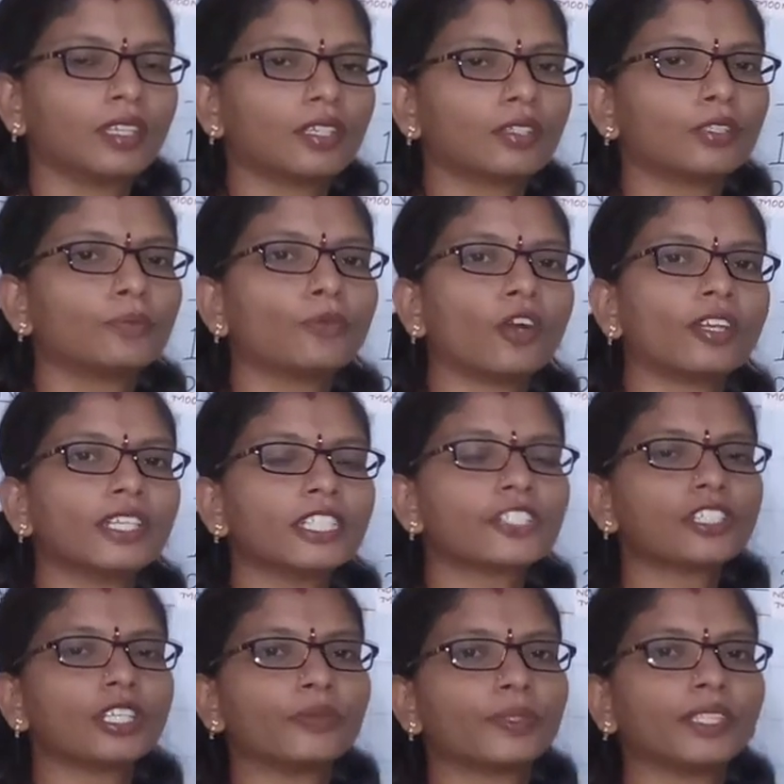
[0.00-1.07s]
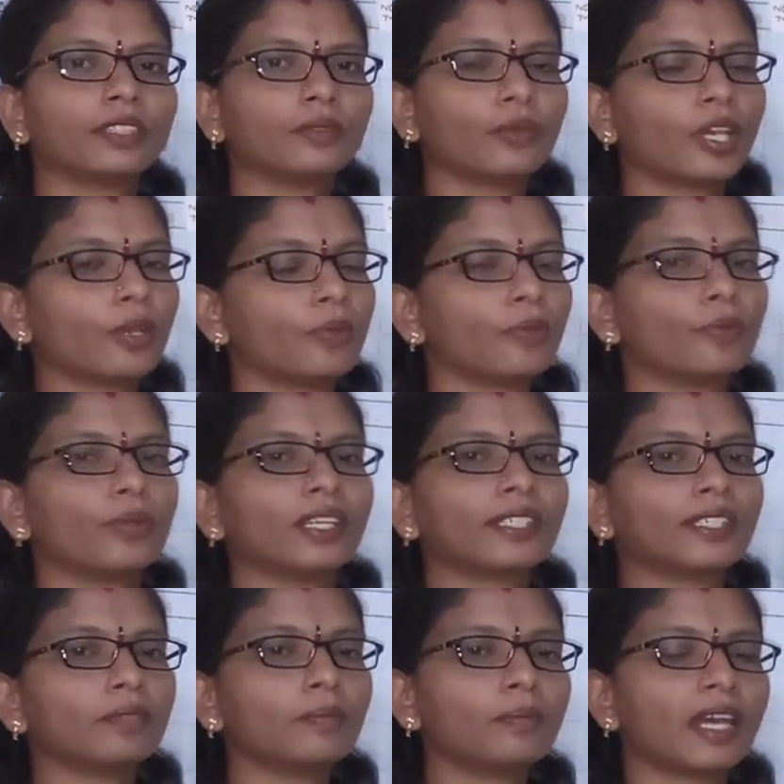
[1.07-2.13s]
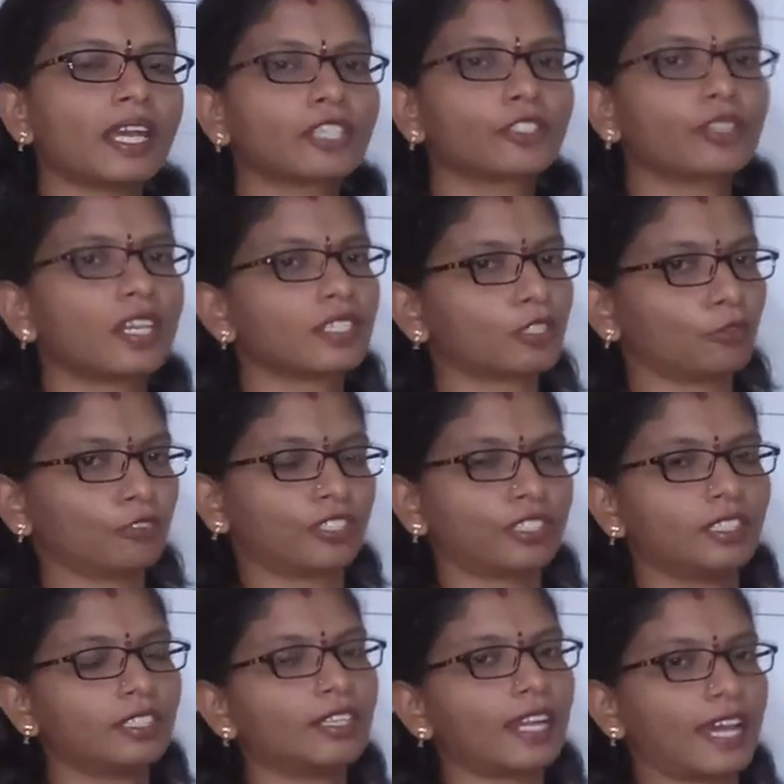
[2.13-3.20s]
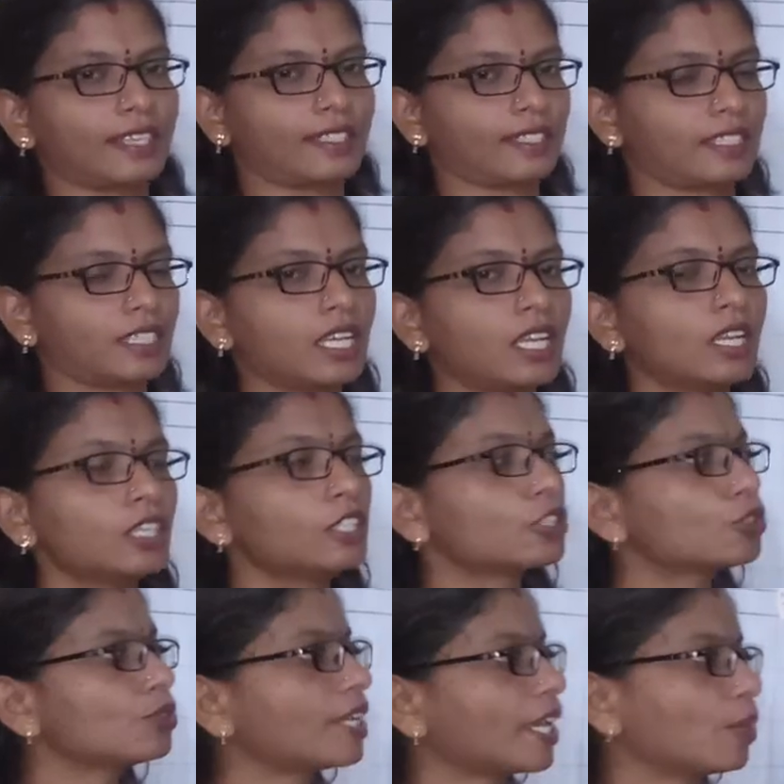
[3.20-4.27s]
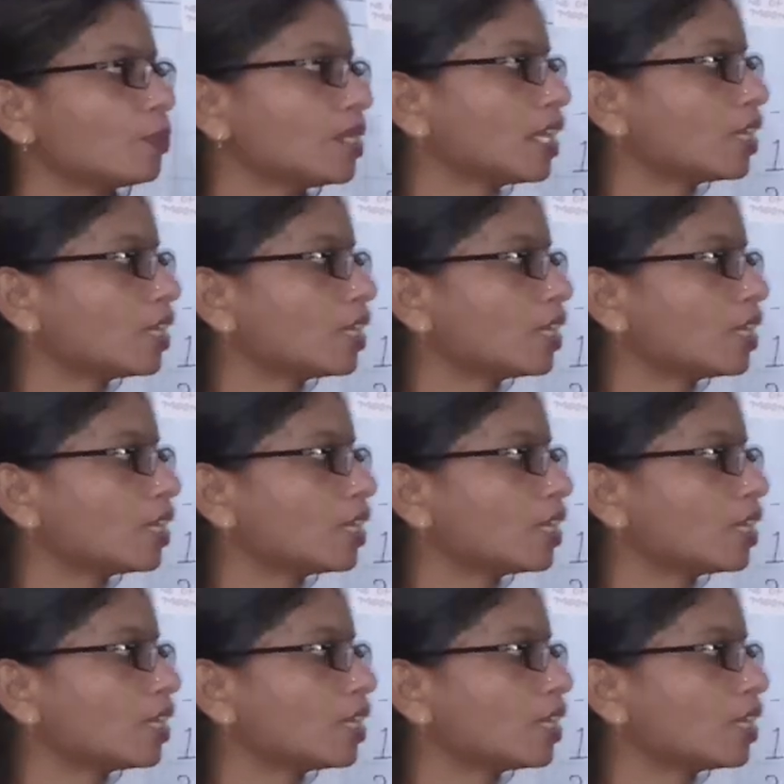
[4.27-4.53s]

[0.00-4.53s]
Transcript: Good morning children. Welcome back to our social class. Today we